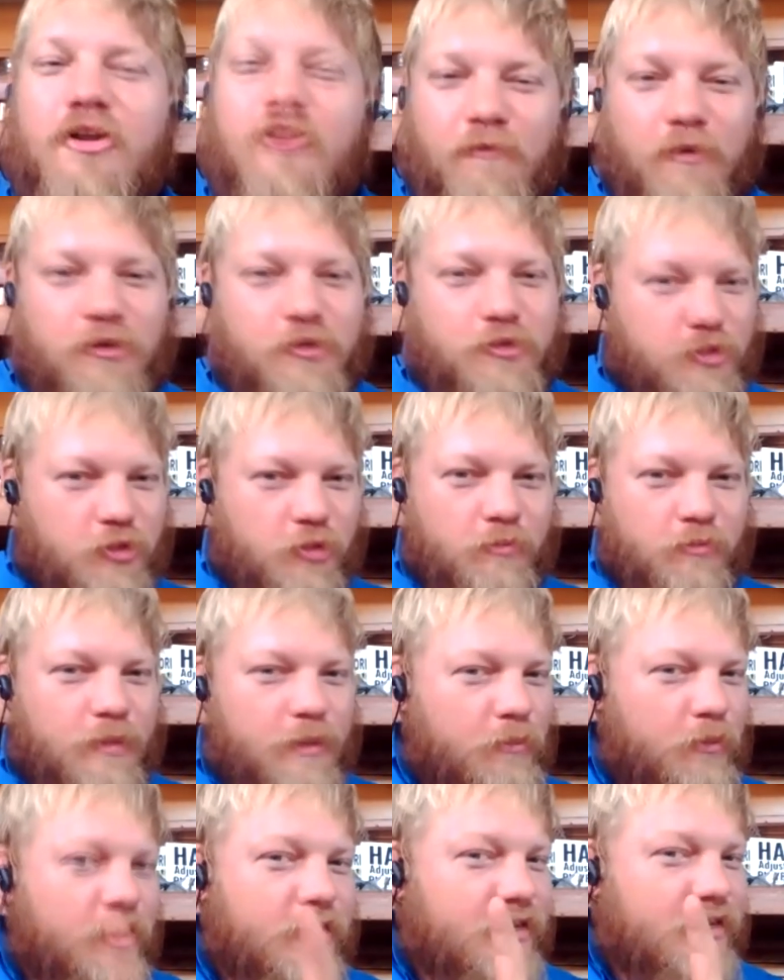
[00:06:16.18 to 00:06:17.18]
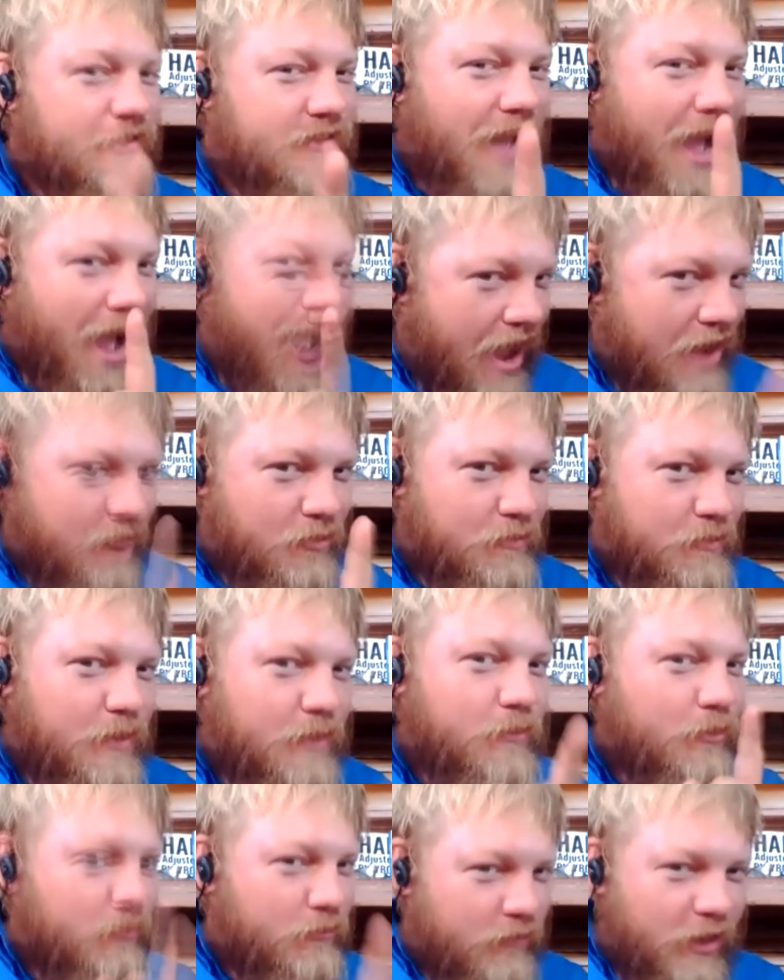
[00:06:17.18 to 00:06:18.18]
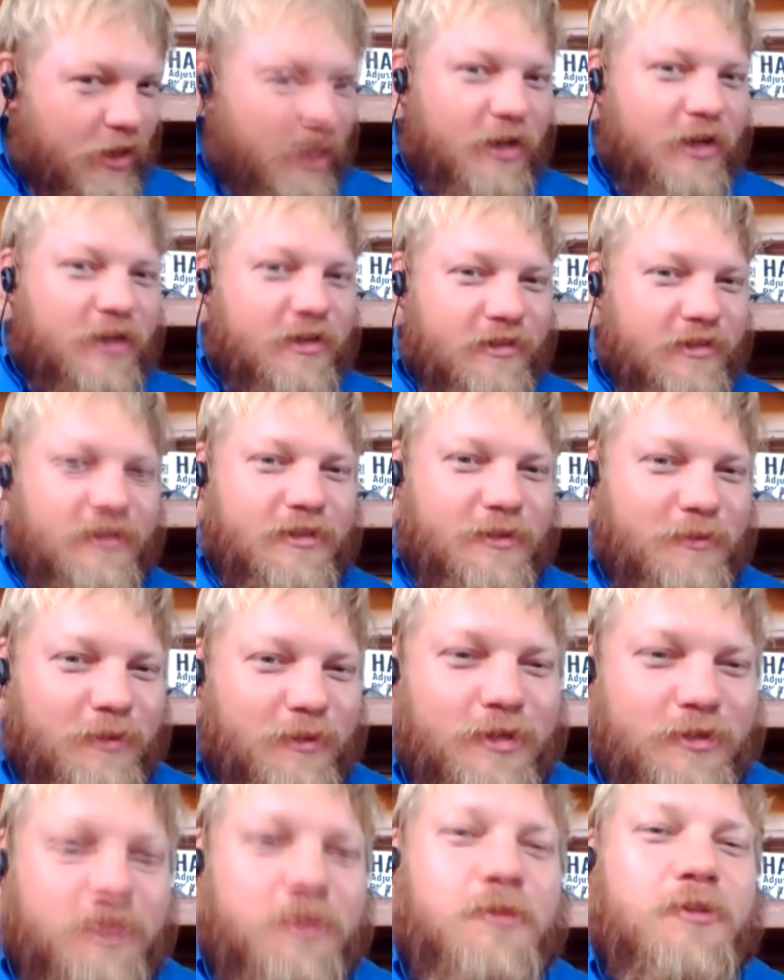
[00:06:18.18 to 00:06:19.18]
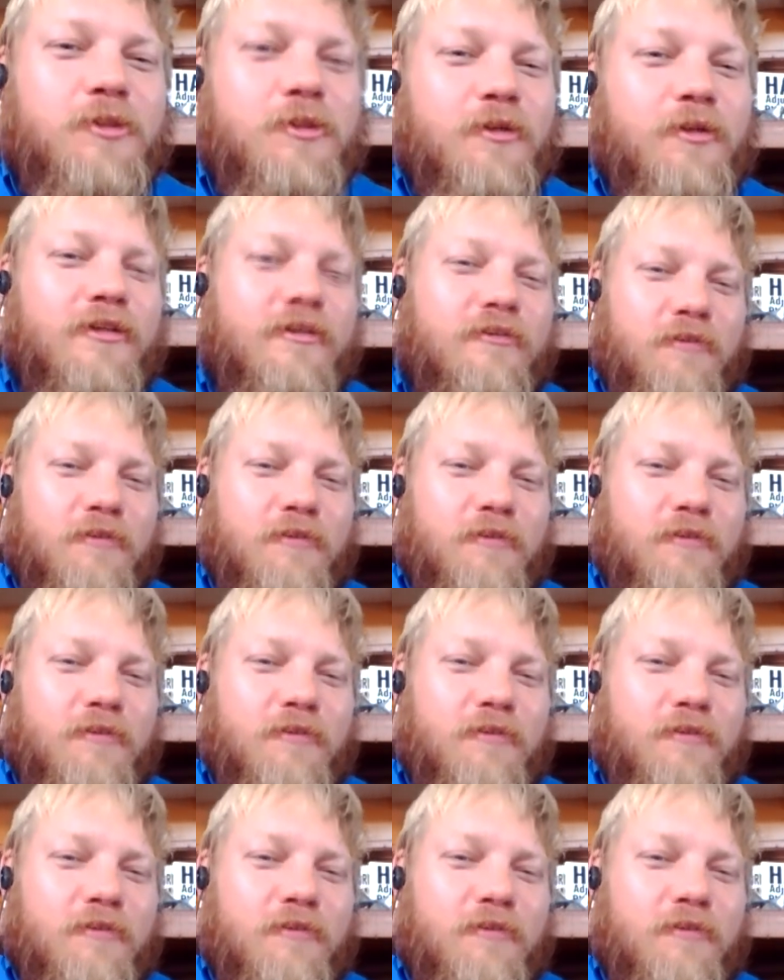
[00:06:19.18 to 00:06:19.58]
phone? Do you remember? Cause I remember very clearly what I told you on the